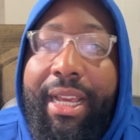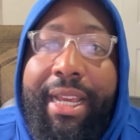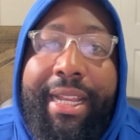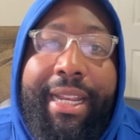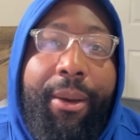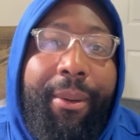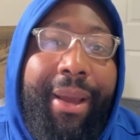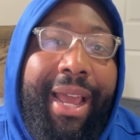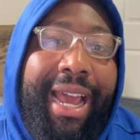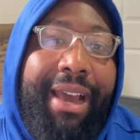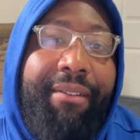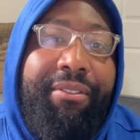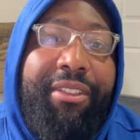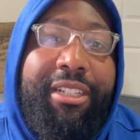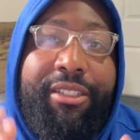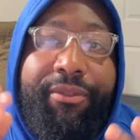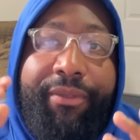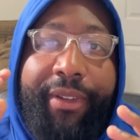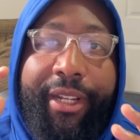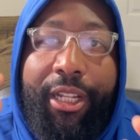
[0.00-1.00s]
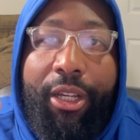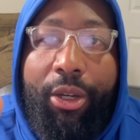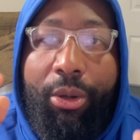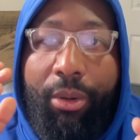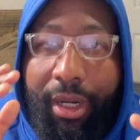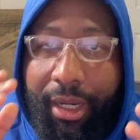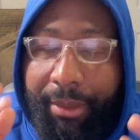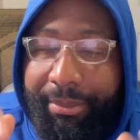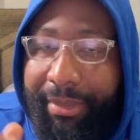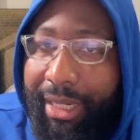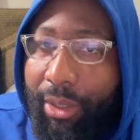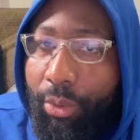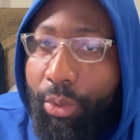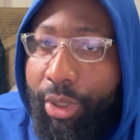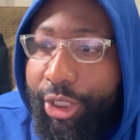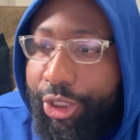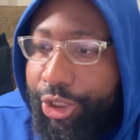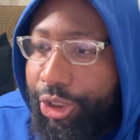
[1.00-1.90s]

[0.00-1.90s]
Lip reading: Now, I have this video up that I want to